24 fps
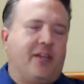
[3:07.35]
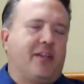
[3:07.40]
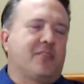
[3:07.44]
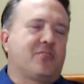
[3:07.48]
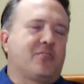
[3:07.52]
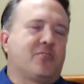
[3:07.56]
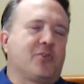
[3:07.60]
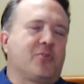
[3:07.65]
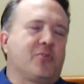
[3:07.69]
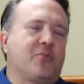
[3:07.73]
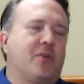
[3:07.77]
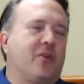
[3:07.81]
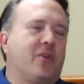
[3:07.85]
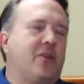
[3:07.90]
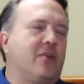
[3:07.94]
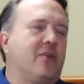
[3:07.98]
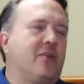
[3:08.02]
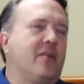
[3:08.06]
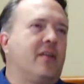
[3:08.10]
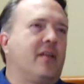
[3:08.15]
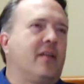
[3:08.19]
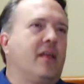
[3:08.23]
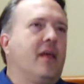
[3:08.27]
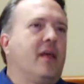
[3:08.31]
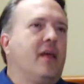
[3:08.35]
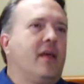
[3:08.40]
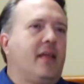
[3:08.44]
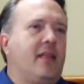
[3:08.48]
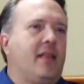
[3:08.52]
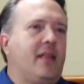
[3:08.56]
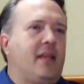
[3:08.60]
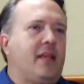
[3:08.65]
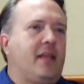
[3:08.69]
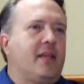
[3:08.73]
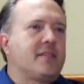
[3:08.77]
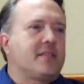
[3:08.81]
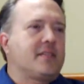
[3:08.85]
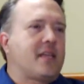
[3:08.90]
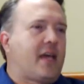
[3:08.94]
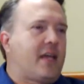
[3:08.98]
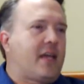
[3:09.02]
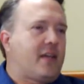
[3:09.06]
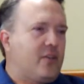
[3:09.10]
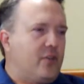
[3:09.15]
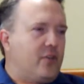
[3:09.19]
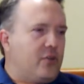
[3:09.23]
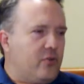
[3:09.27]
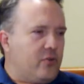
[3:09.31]
So it is
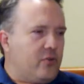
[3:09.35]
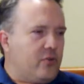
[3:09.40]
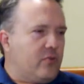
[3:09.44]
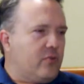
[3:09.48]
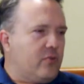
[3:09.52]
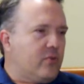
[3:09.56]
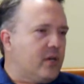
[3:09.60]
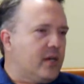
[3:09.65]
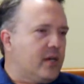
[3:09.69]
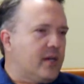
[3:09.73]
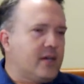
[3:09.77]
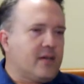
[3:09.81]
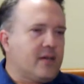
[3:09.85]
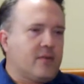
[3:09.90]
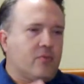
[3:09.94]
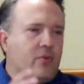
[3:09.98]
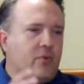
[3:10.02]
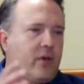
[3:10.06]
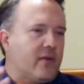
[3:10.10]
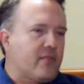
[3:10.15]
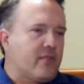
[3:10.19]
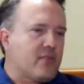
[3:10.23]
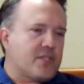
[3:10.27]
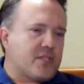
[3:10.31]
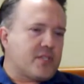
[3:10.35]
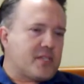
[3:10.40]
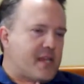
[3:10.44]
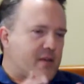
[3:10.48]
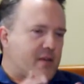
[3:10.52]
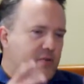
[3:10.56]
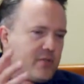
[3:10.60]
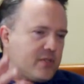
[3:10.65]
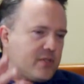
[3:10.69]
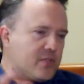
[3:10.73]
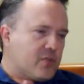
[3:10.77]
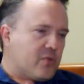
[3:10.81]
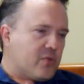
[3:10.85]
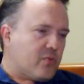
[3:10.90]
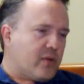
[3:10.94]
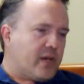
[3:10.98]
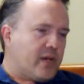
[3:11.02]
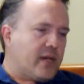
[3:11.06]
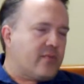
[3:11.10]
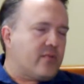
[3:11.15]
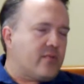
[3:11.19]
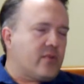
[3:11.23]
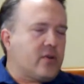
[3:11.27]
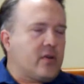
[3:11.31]
that new whatever sequence or
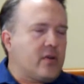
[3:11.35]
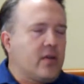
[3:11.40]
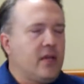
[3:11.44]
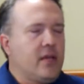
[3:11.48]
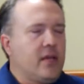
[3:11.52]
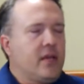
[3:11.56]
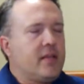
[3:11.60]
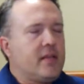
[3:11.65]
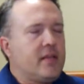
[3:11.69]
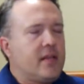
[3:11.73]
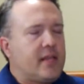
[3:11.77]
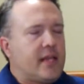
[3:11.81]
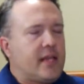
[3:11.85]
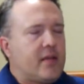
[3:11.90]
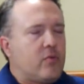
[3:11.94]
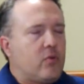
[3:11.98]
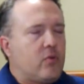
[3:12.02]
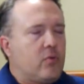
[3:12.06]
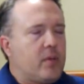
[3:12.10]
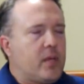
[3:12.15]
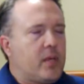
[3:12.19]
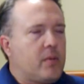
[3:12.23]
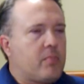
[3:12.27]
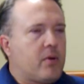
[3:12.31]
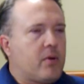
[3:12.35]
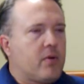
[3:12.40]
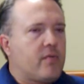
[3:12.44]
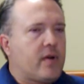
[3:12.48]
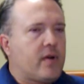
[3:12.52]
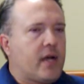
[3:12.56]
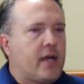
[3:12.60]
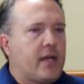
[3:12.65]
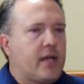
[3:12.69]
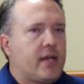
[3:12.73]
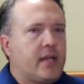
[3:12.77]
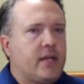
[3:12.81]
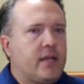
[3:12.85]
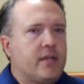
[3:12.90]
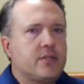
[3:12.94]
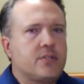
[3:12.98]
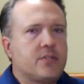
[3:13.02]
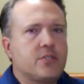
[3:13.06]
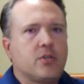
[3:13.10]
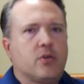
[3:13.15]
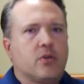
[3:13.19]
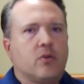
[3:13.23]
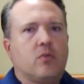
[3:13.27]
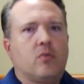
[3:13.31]
whatever that they will be providing,
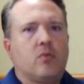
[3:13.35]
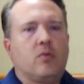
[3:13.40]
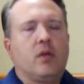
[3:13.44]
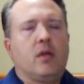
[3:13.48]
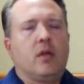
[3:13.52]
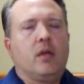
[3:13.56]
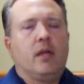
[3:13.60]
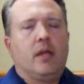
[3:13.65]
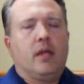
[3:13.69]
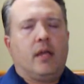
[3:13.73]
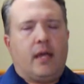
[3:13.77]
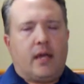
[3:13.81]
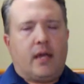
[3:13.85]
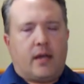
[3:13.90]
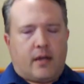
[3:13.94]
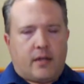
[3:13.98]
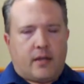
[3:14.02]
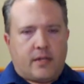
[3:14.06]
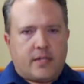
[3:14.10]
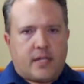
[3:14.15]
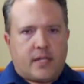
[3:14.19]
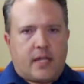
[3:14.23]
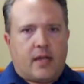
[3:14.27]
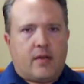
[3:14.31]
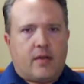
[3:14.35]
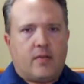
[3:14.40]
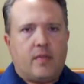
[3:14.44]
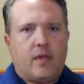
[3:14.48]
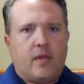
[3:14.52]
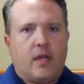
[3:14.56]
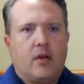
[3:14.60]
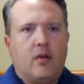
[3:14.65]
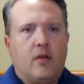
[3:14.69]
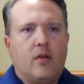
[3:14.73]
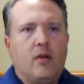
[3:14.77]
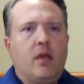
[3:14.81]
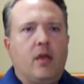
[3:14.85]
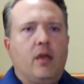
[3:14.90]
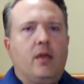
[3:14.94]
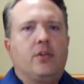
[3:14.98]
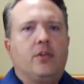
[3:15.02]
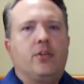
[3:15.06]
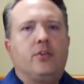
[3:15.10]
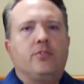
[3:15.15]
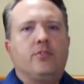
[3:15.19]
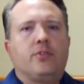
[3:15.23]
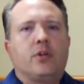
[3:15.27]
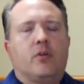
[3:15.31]
so head on down there.
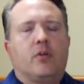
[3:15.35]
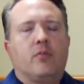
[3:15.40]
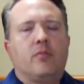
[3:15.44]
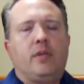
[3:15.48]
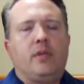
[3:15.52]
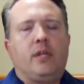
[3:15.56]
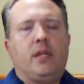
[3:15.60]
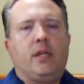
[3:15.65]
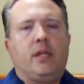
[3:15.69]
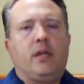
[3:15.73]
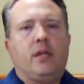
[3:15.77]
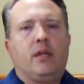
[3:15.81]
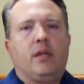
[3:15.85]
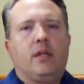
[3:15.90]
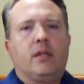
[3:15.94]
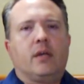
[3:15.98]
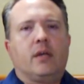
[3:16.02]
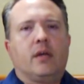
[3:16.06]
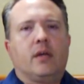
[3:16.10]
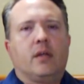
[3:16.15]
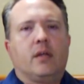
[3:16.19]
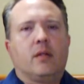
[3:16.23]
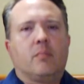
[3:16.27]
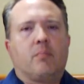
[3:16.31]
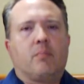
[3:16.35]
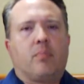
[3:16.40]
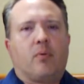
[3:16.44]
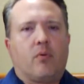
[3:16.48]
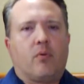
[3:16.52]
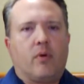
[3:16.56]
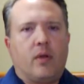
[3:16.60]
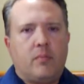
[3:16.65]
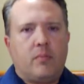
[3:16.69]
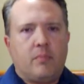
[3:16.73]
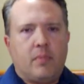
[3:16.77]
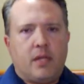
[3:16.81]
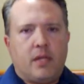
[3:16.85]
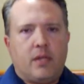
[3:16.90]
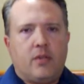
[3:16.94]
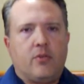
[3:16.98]
You don't need an appointment.